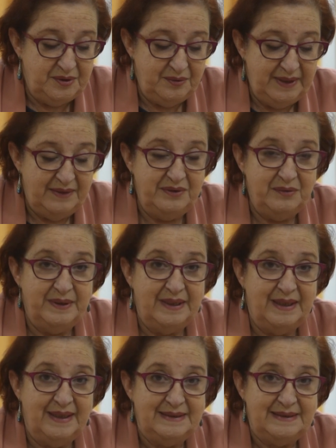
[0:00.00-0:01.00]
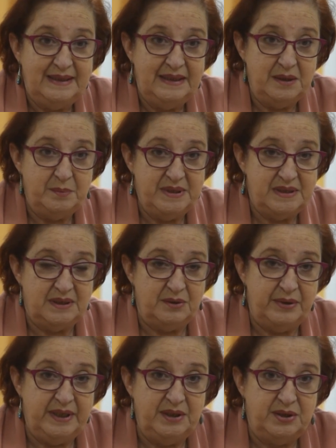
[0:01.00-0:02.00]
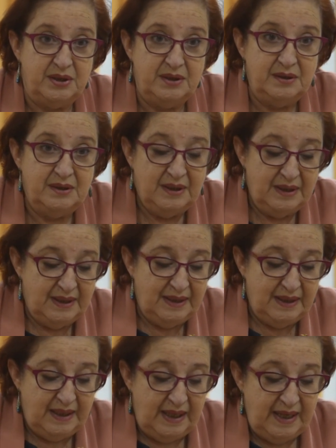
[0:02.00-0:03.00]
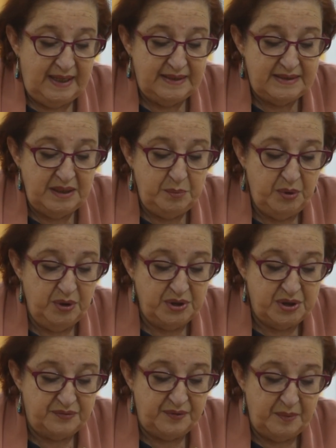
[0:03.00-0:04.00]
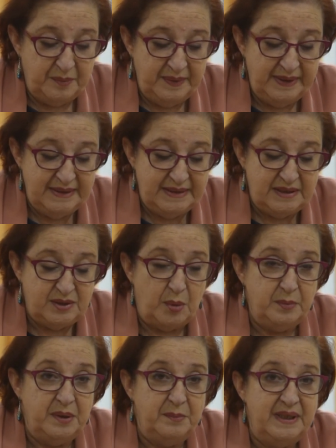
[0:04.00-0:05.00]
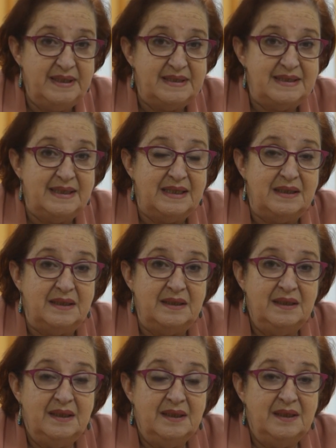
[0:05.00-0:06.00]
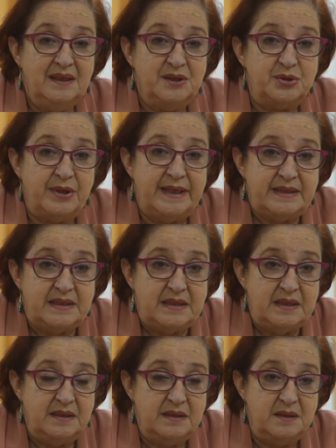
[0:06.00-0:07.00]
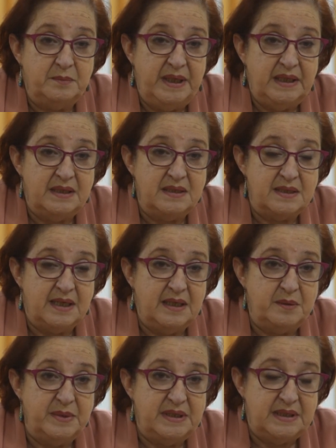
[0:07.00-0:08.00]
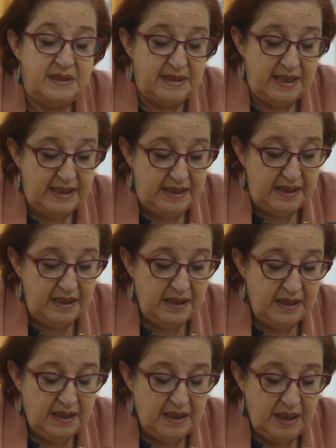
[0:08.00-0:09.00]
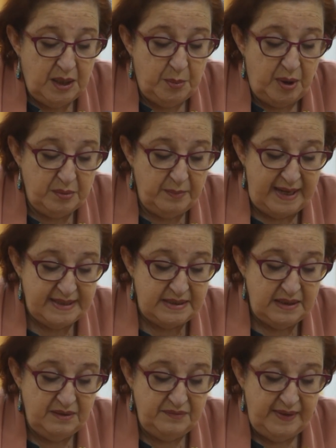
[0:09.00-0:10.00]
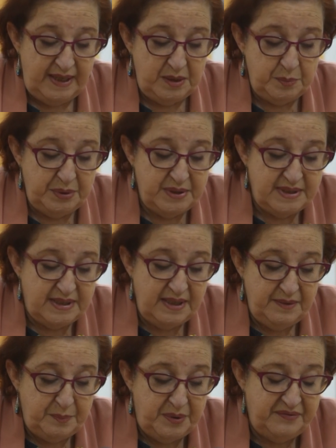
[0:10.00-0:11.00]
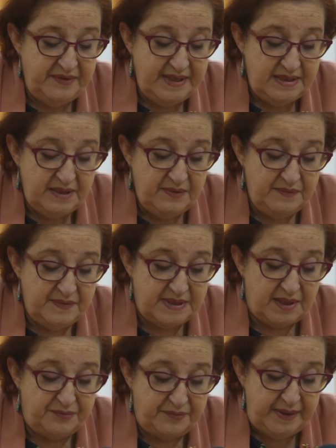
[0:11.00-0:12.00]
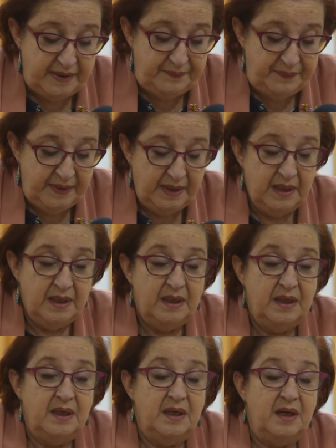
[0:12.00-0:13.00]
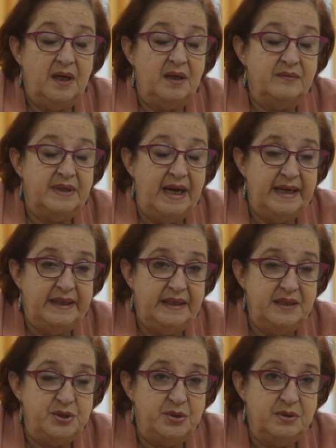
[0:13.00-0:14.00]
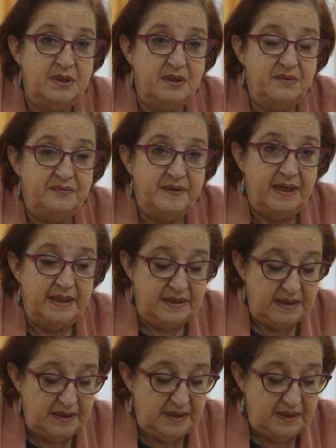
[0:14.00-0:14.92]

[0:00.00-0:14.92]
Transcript: Soon, everyone. I see that Mr. Granger has emerged from his somnambulistic trance to make a statement today about massive and pervasive suffering of Guyanese due to the flood.